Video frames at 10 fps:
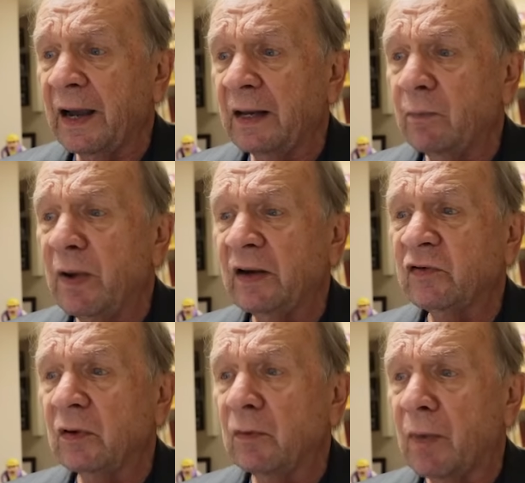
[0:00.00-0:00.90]
I had
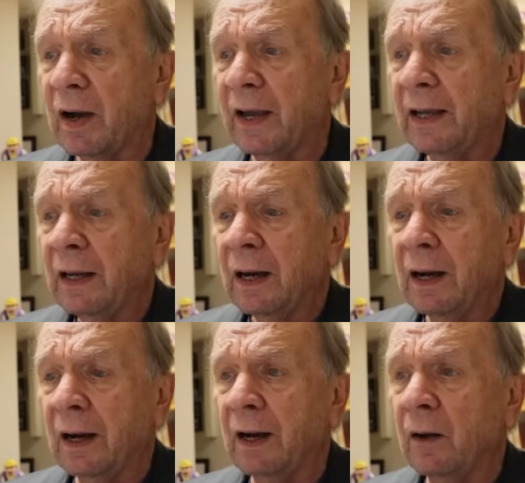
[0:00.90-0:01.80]
mentioned my
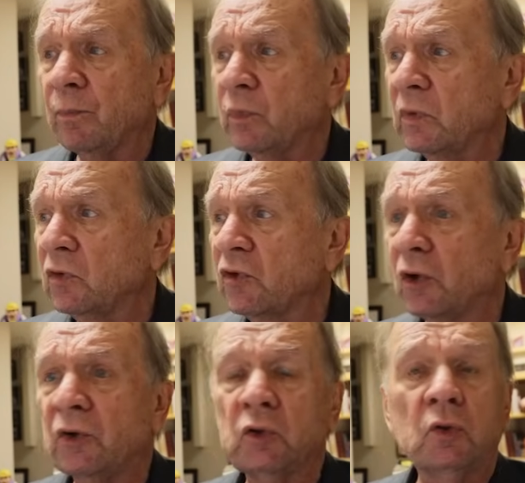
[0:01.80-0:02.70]
um,
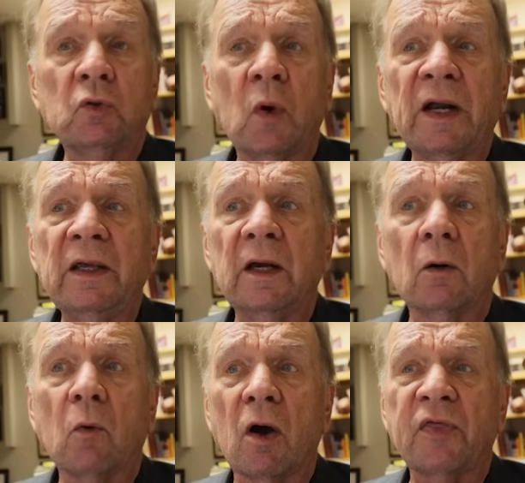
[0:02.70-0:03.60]
third 20
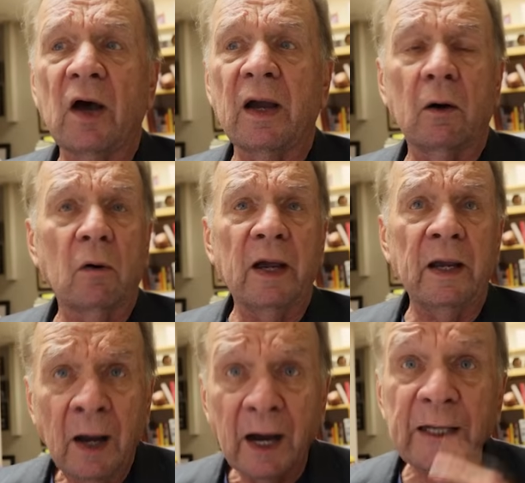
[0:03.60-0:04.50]
year Roth
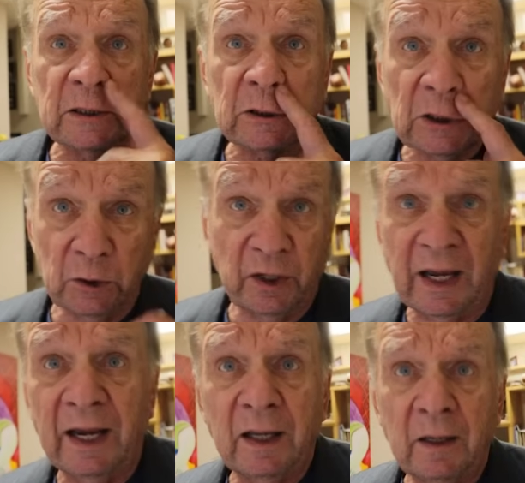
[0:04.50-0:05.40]
IRA. I just turned
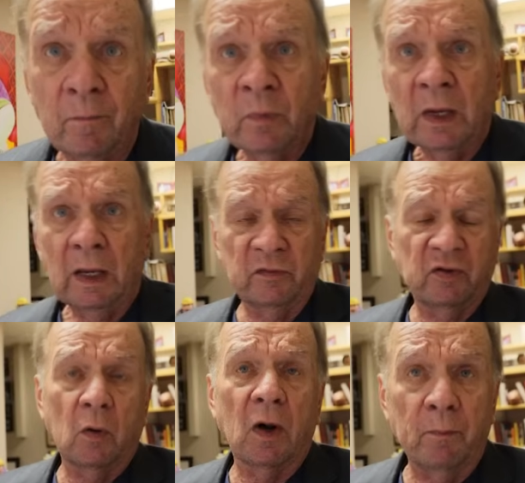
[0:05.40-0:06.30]
80, and
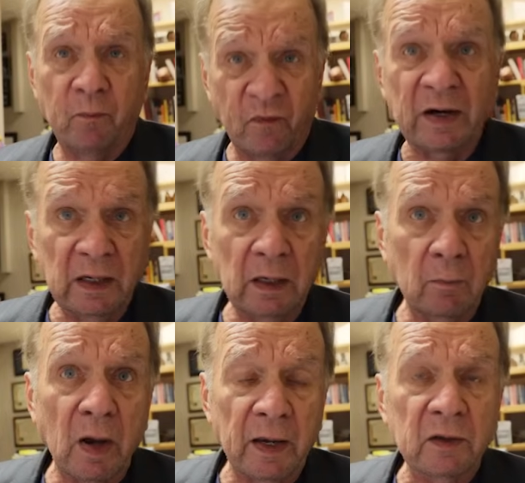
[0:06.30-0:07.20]
so I'm
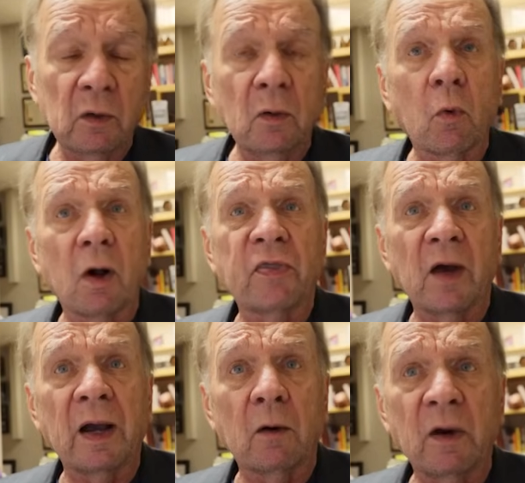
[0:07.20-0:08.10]
funding my Roth
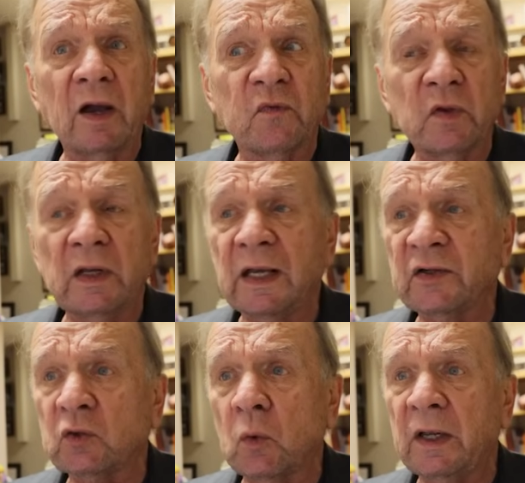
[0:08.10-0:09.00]
IRA for the
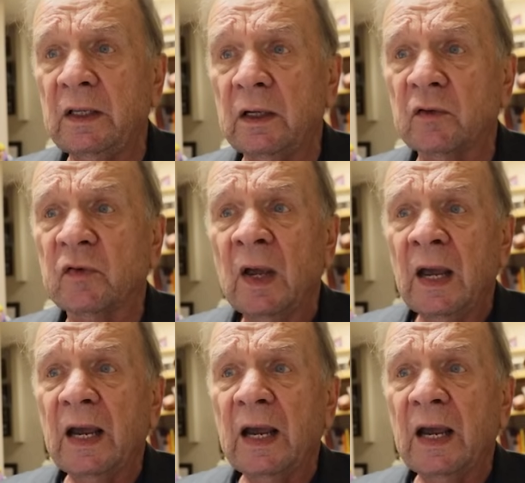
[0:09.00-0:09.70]
next 20 years.